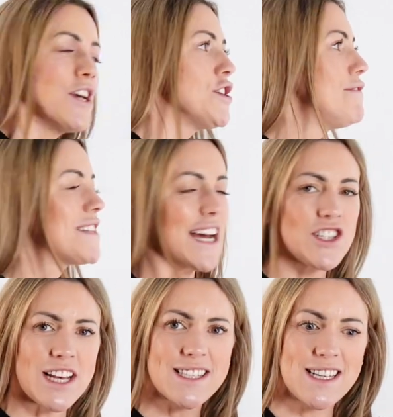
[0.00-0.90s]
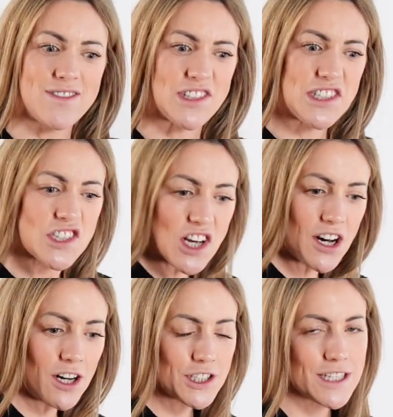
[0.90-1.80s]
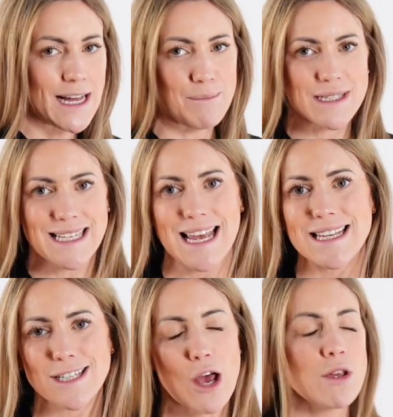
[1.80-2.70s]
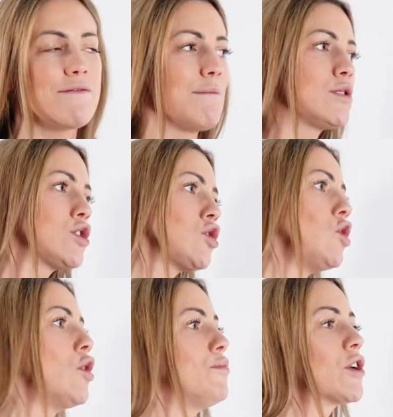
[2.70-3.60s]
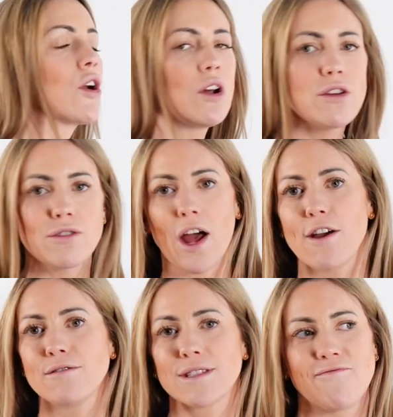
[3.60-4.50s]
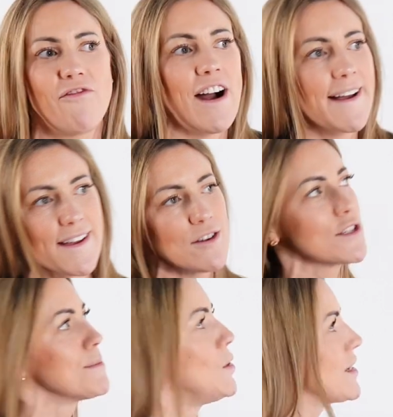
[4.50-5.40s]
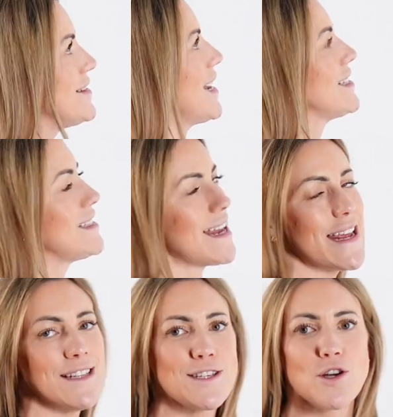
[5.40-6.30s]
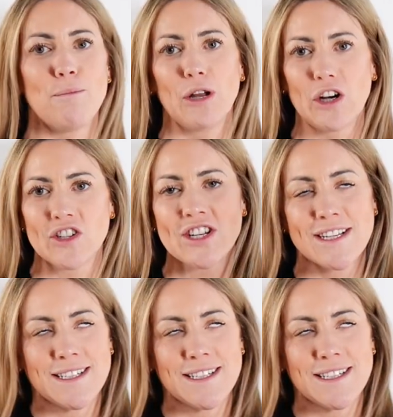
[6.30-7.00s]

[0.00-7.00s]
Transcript: You've digested the starch in that potato. You've absorbed the glucose via your small intestine into your blood.